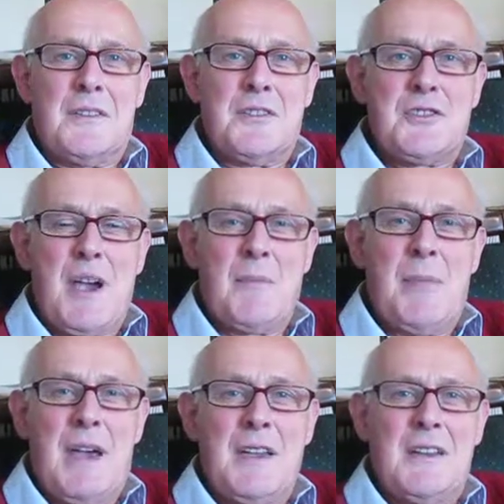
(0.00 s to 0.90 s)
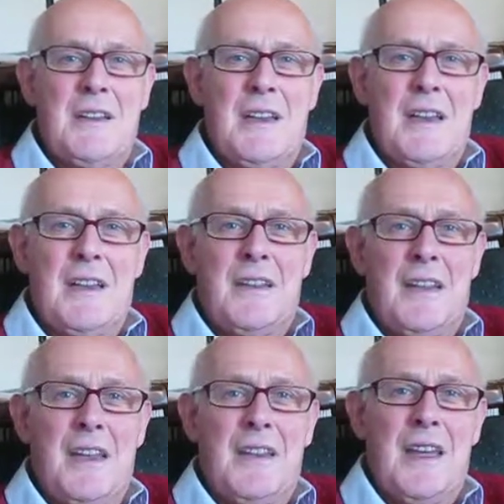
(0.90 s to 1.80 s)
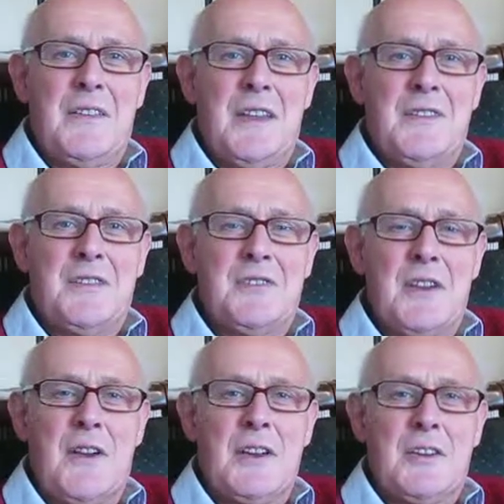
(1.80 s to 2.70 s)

champagne and then the cigarette